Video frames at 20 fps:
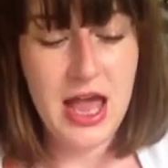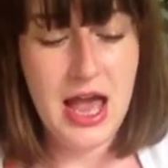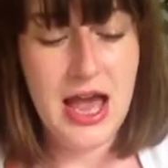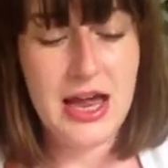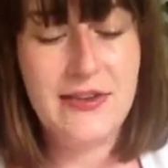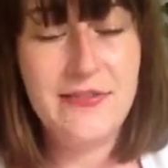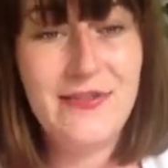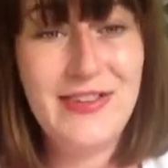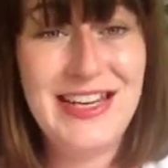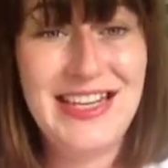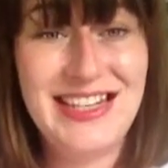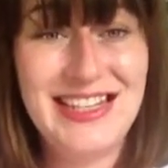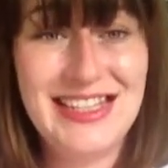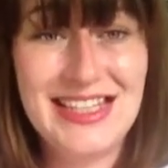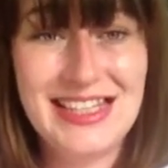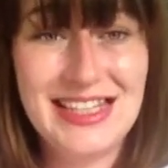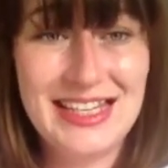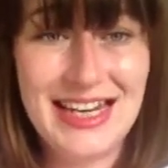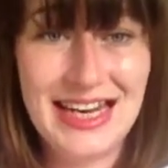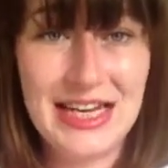And Venus
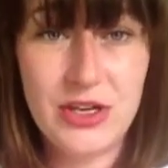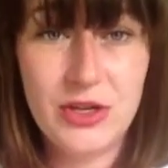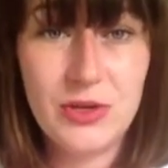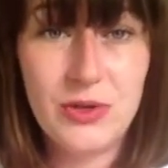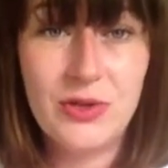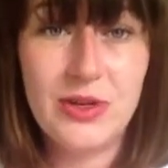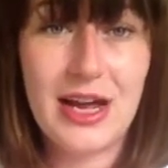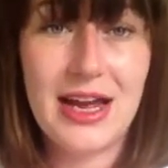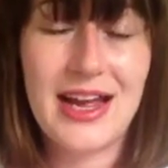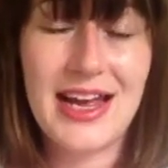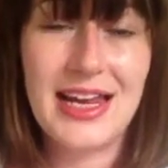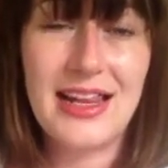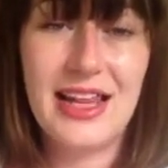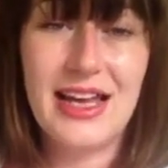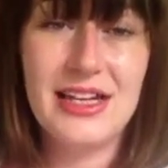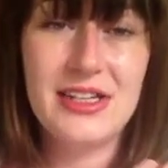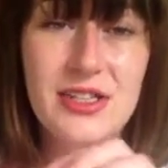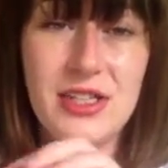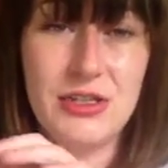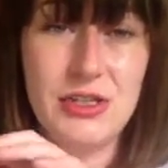is an inner corner
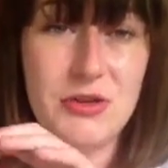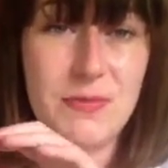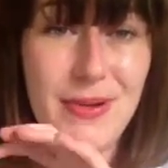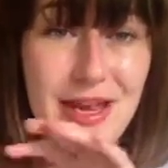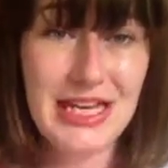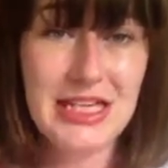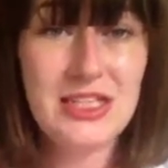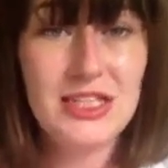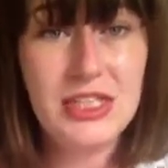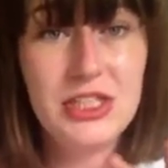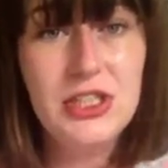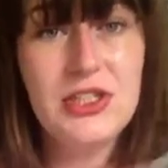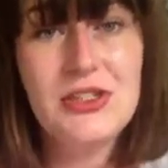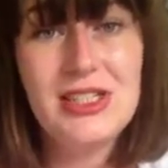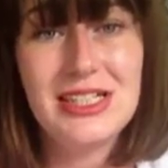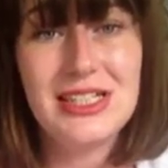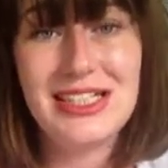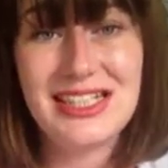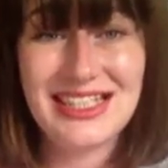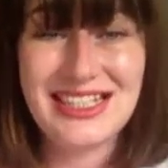highlight. So you're basically
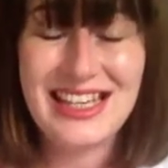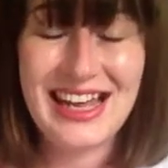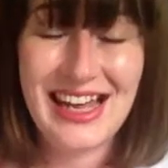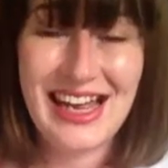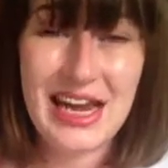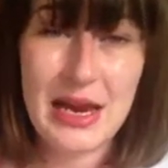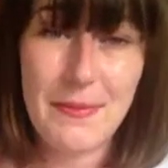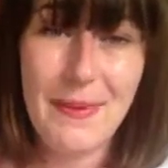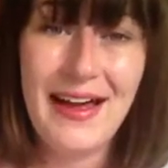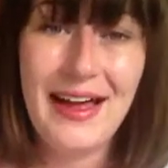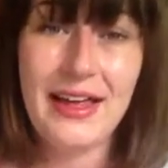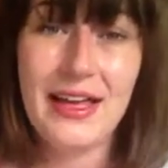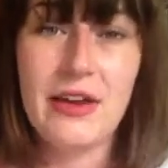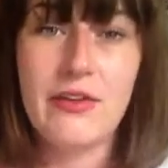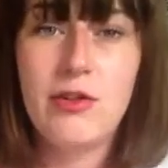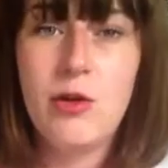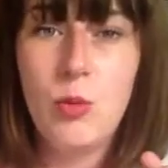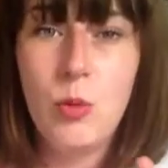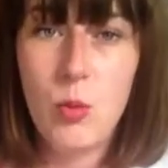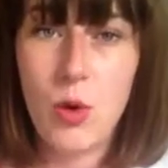using the entire palette
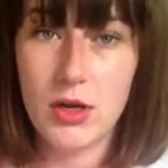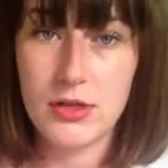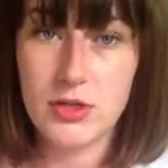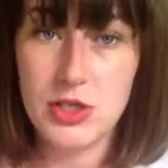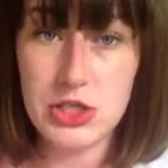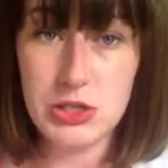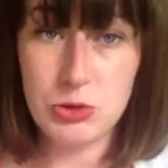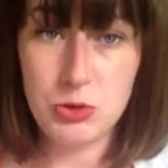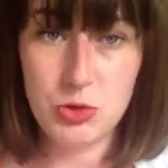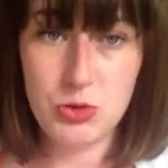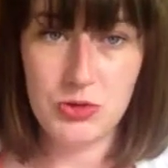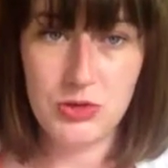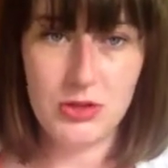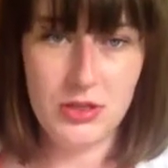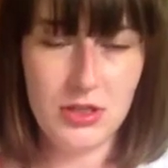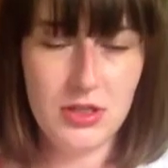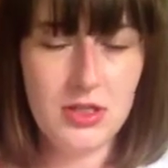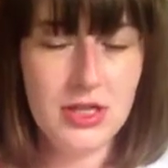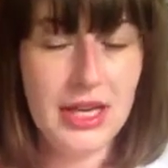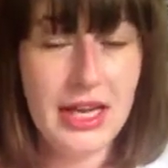for one neutral
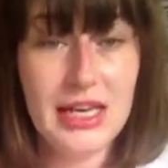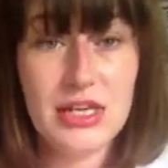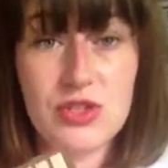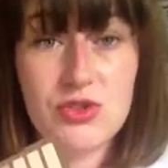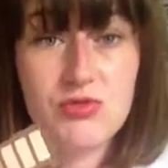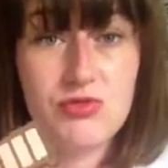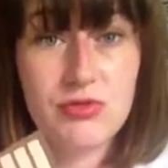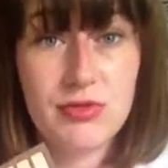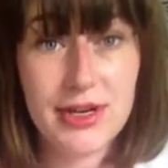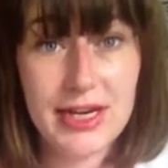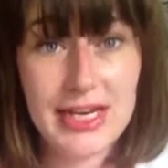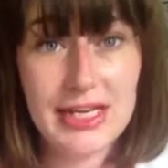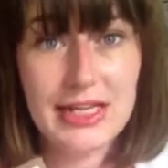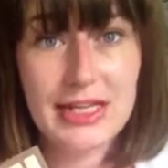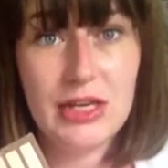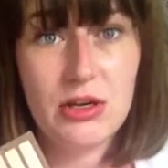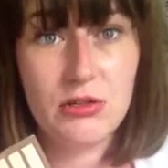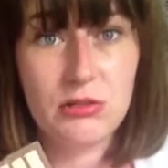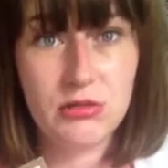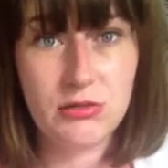look. It's
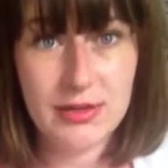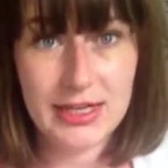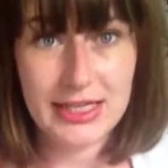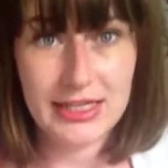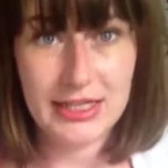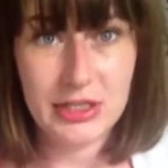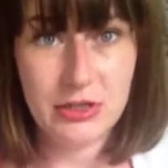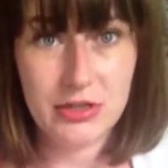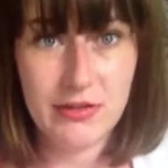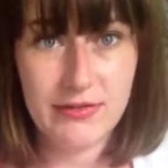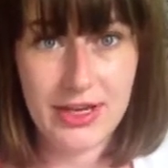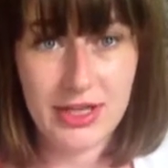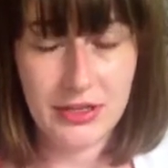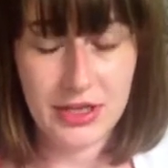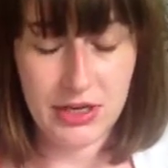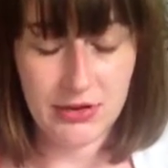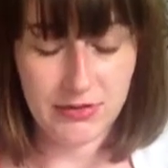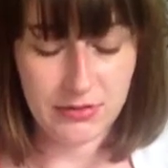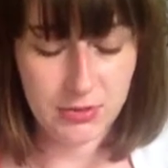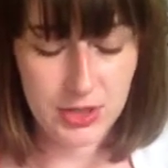really, really good
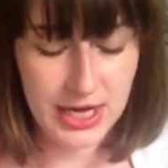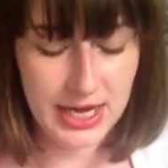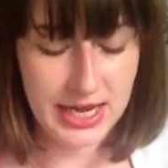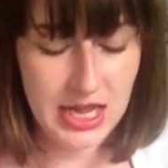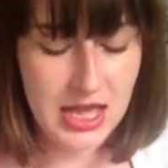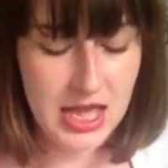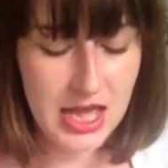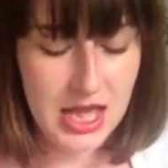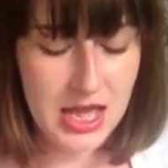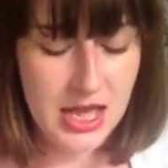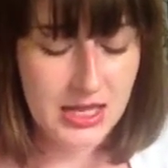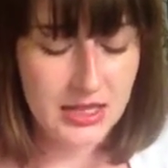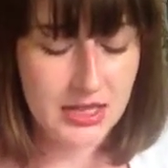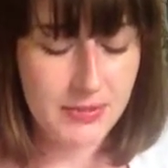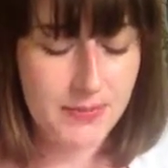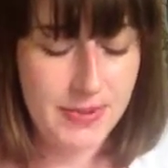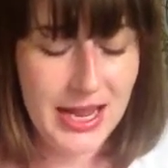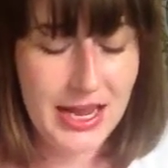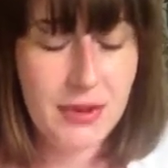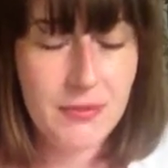value for money. The
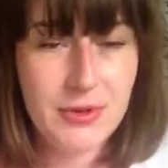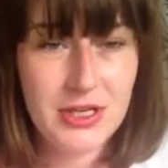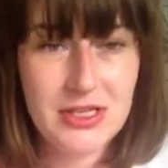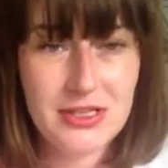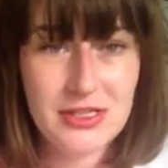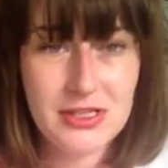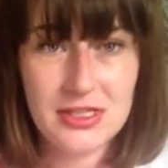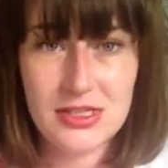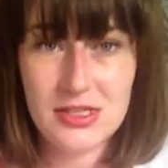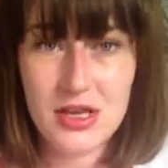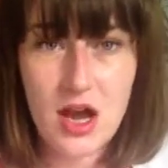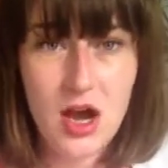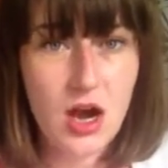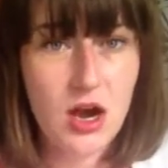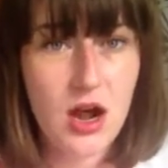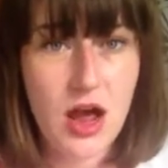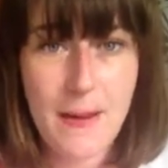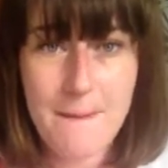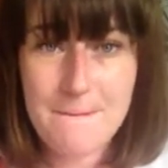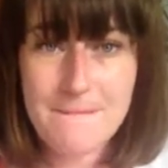pigments
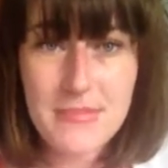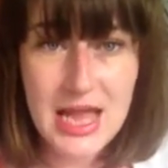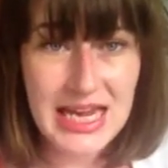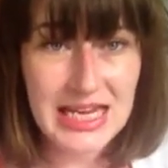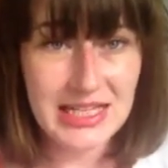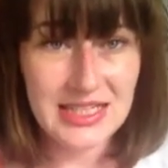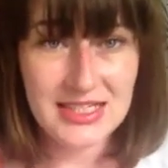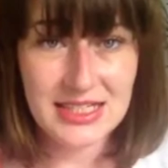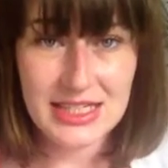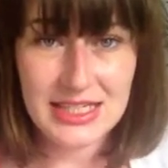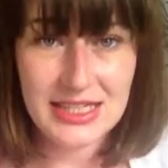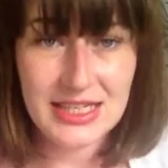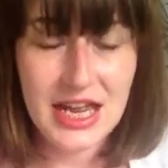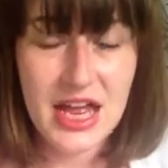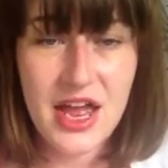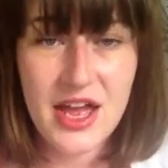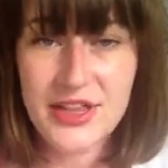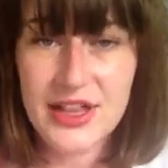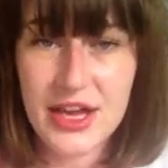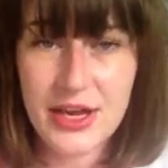are amazing,
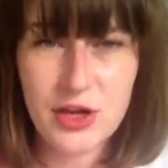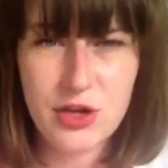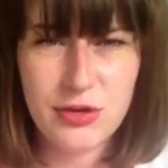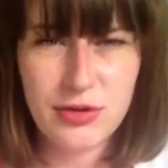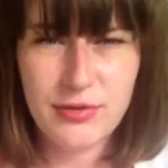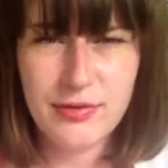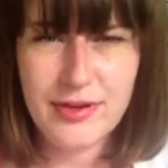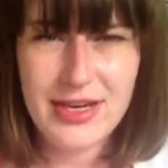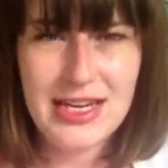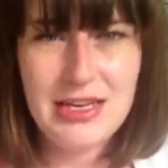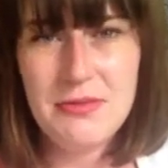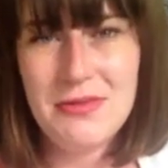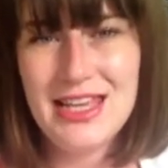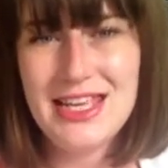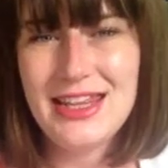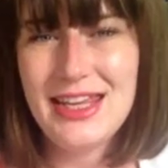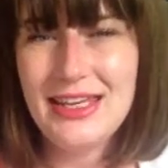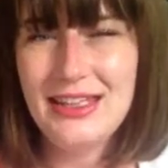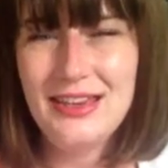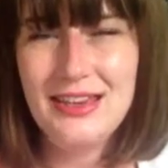they're
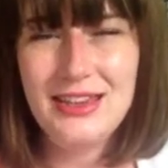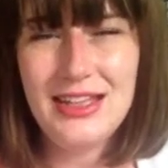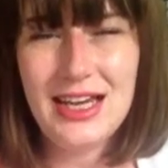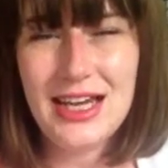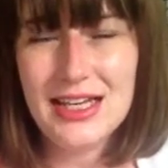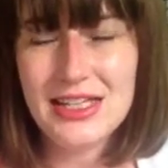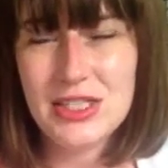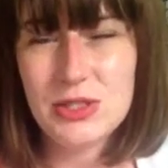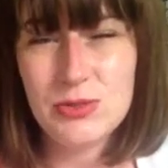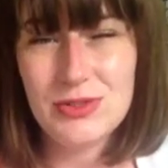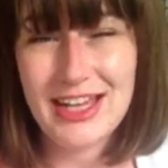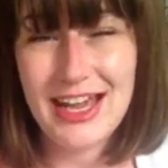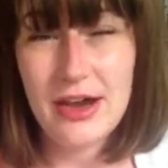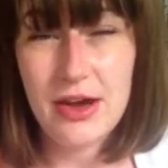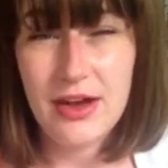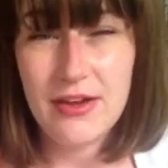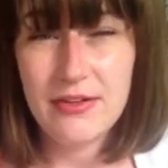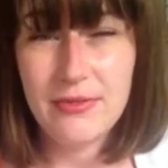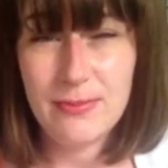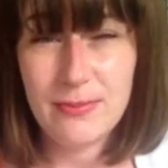creamy, they last
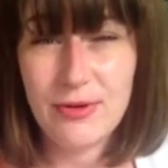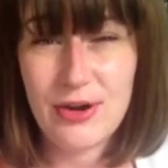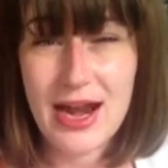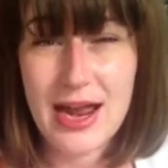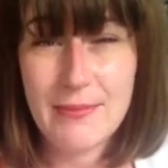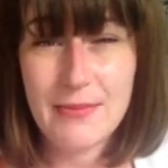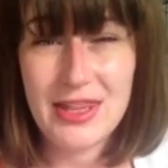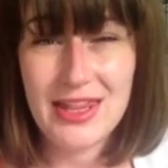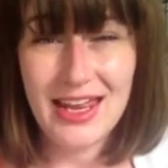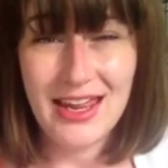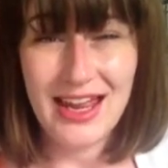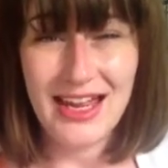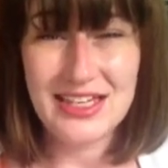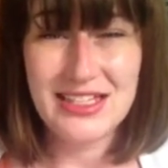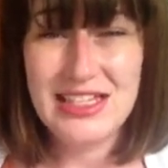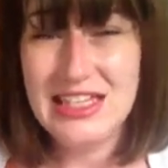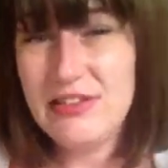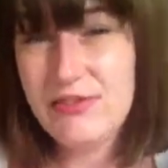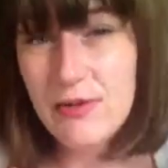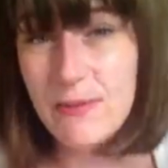without a primer, they
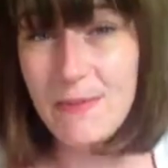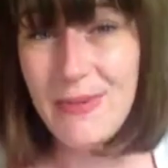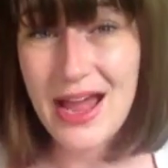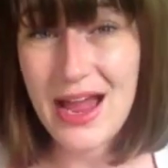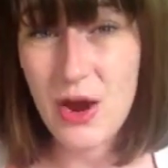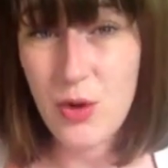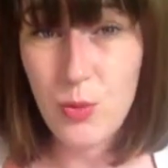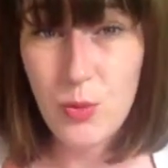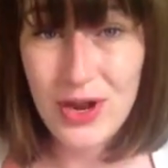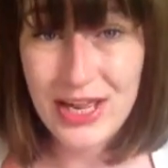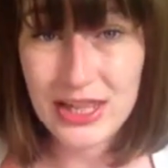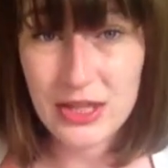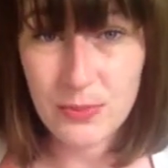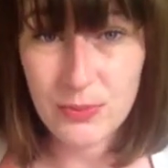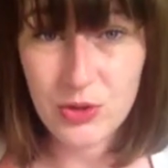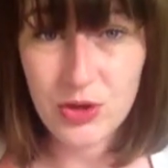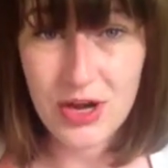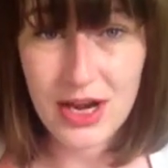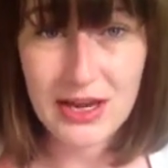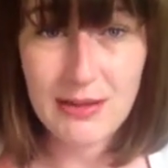last even better with a
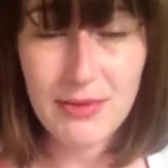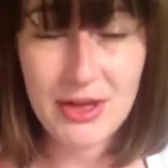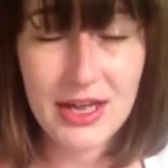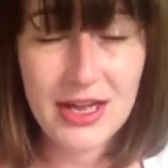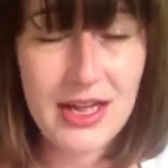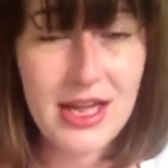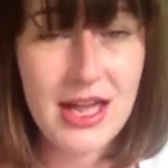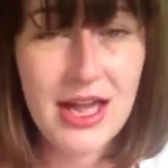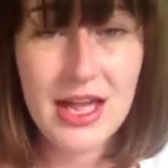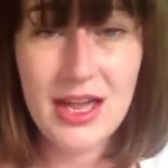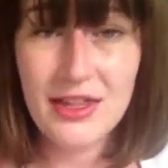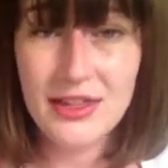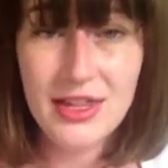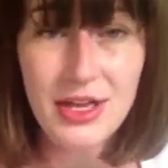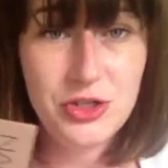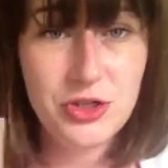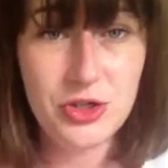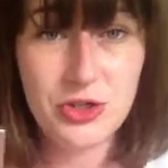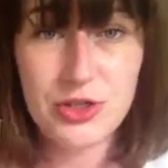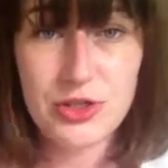primer.
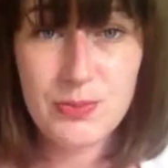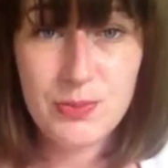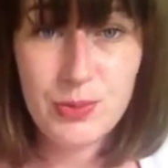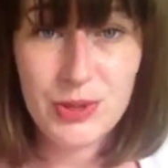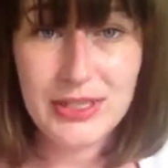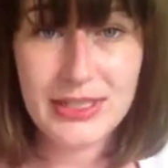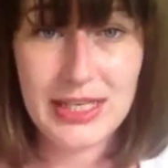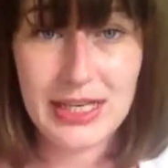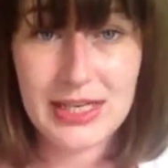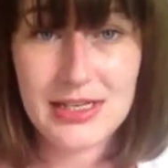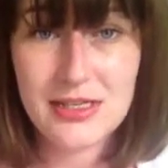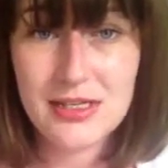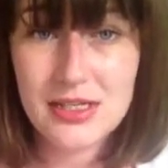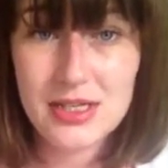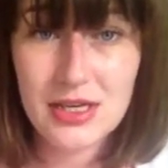They're just brilliant.